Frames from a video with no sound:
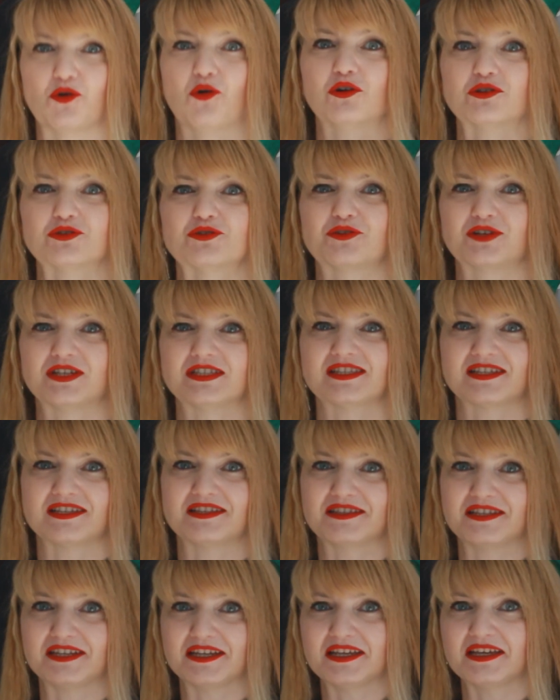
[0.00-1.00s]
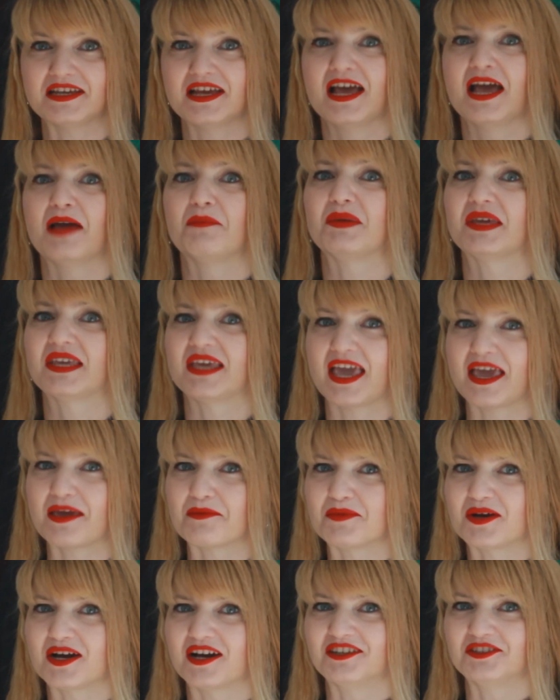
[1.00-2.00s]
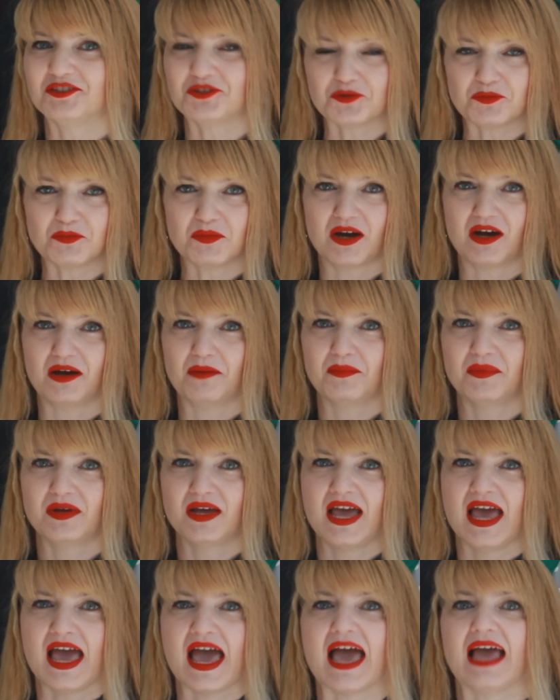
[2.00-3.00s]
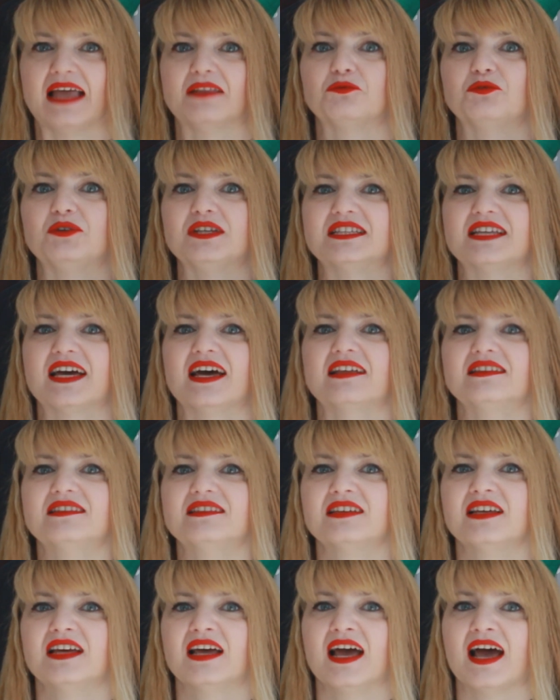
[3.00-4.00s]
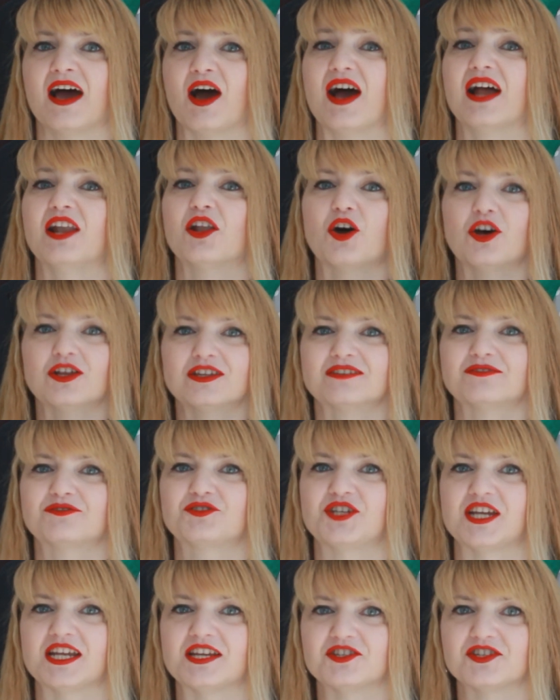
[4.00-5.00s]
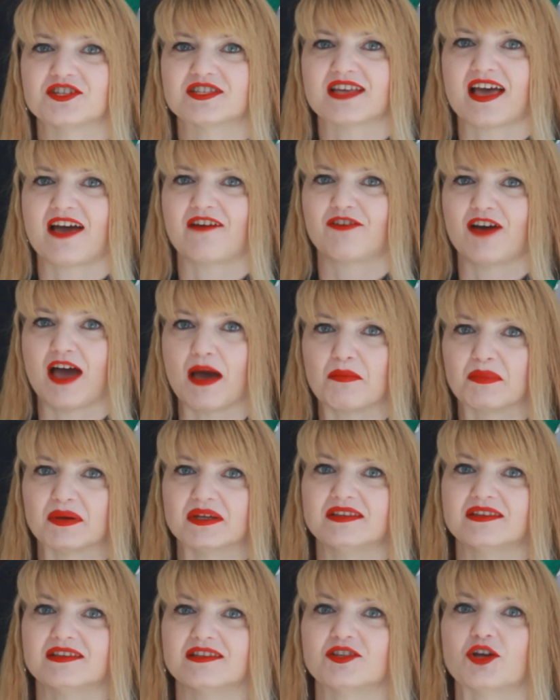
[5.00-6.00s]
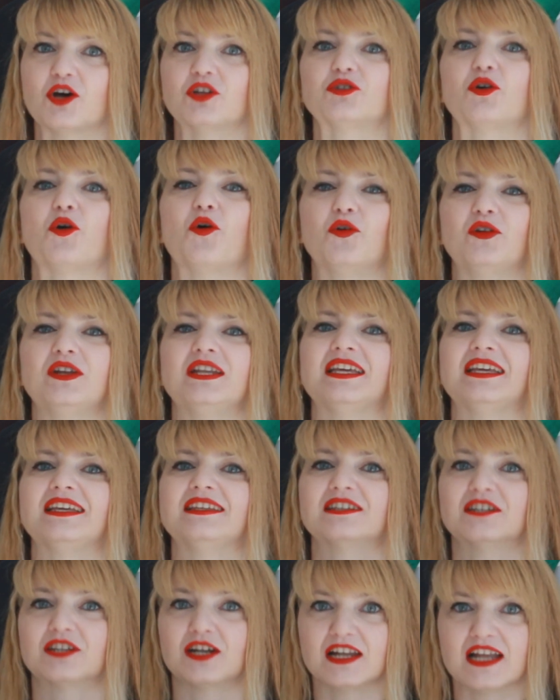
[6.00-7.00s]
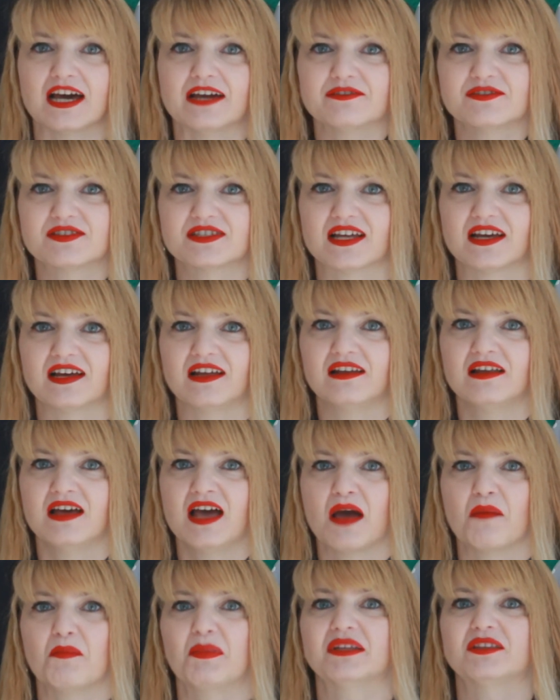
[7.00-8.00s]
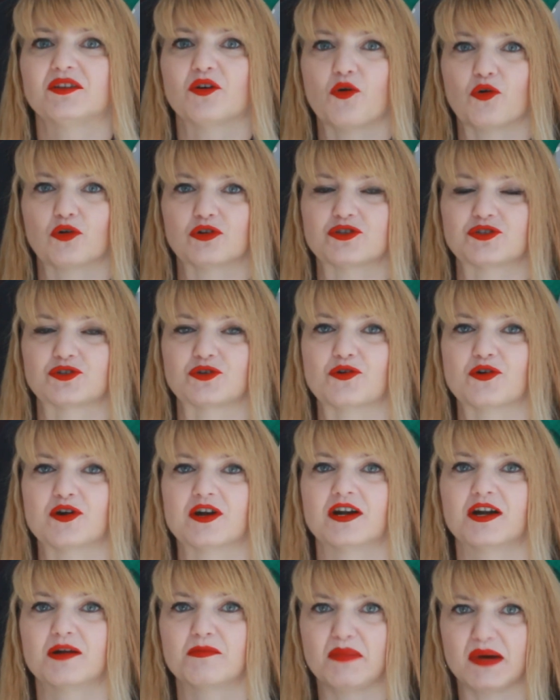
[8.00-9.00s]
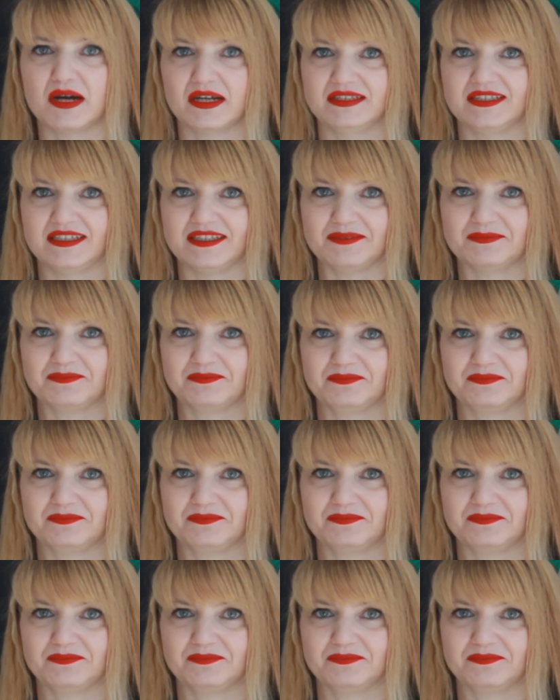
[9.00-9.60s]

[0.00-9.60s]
also recently became a new mom, and with that a lot of changes have happened, not only in her lifestyle but also her body.